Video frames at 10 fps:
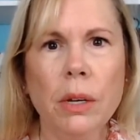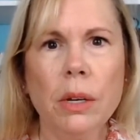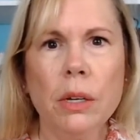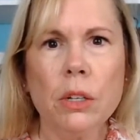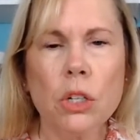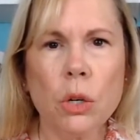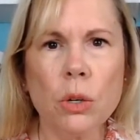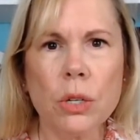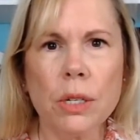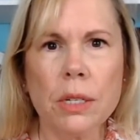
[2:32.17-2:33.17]

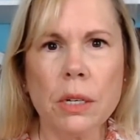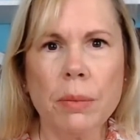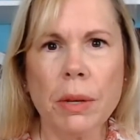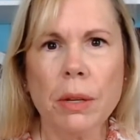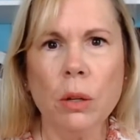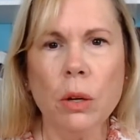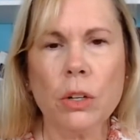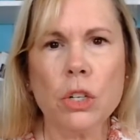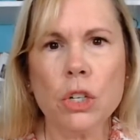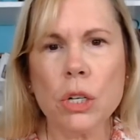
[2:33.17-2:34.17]
church system that
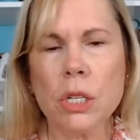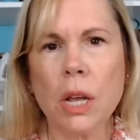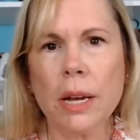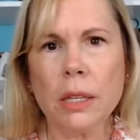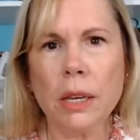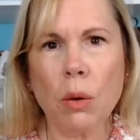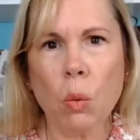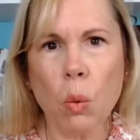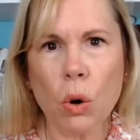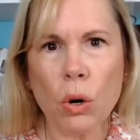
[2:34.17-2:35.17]
looks just like the
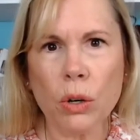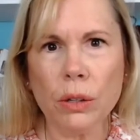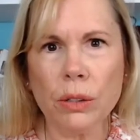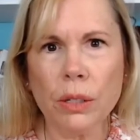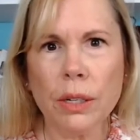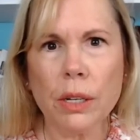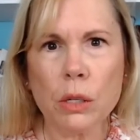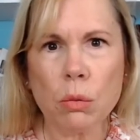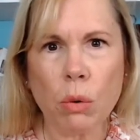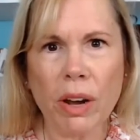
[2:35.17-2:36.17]
world
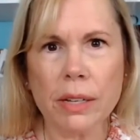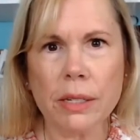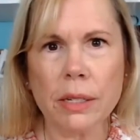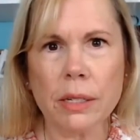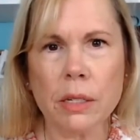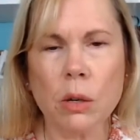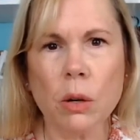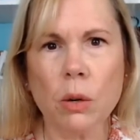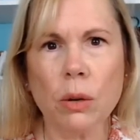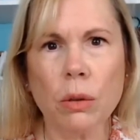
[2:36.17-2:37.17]
is rising.
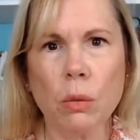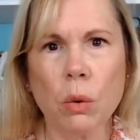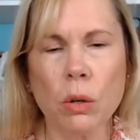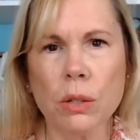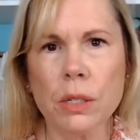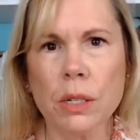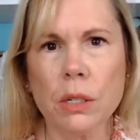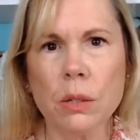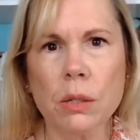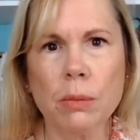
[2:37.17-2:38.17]
So if the world's
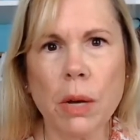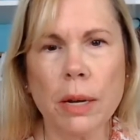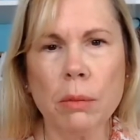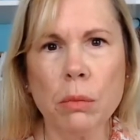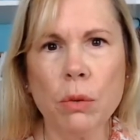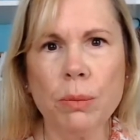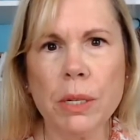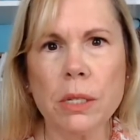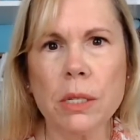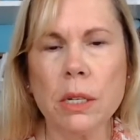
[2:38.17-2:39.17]
into some kind of
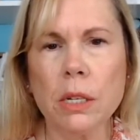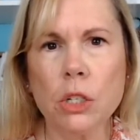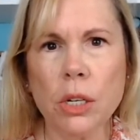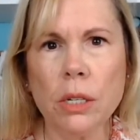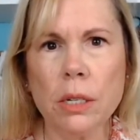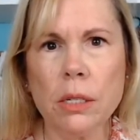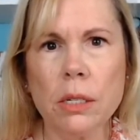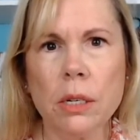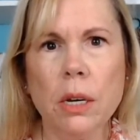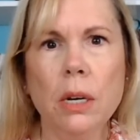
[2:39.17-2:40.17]
movements and agendas,
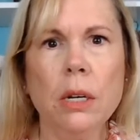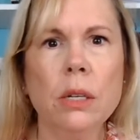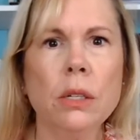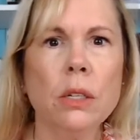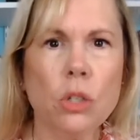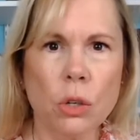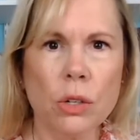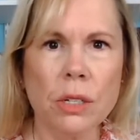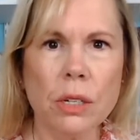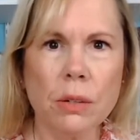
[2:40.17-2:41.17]
the church
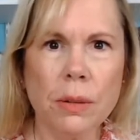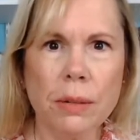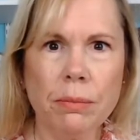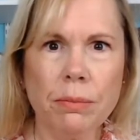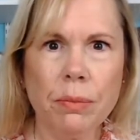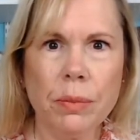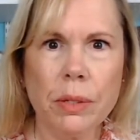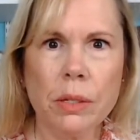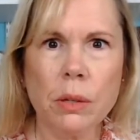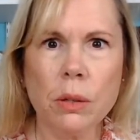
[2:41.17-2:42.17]
is into it.
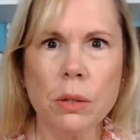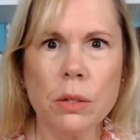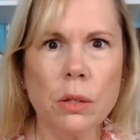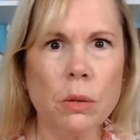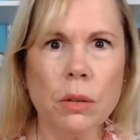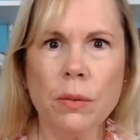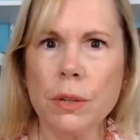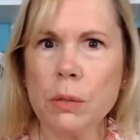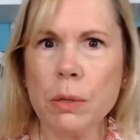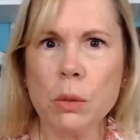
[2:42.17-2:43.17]
So there's no
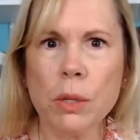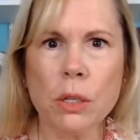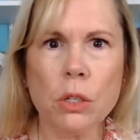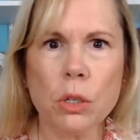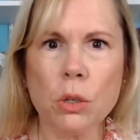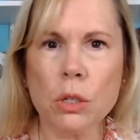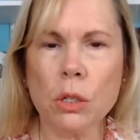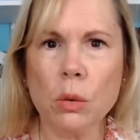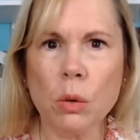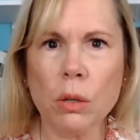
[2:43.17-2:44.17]
difference between the church and
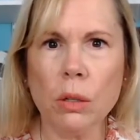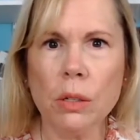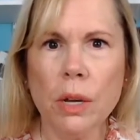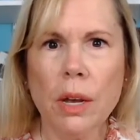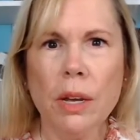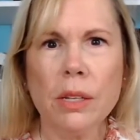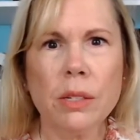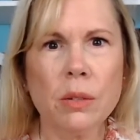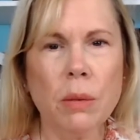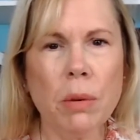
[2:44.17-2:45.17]
the world. So
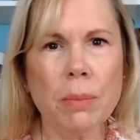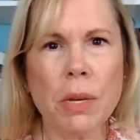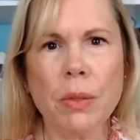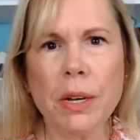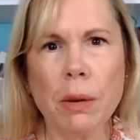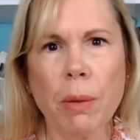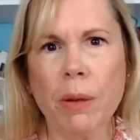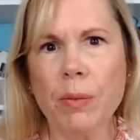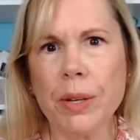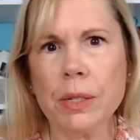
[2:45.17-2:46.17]
sometimes I think
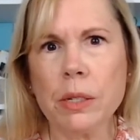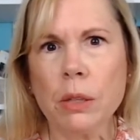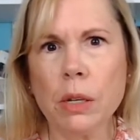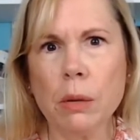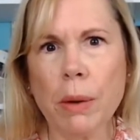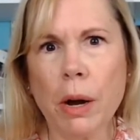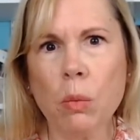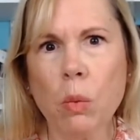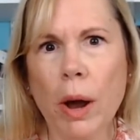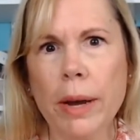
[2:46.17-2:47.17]
about this. I think about
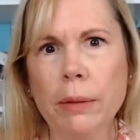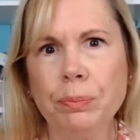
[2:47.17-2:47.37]
why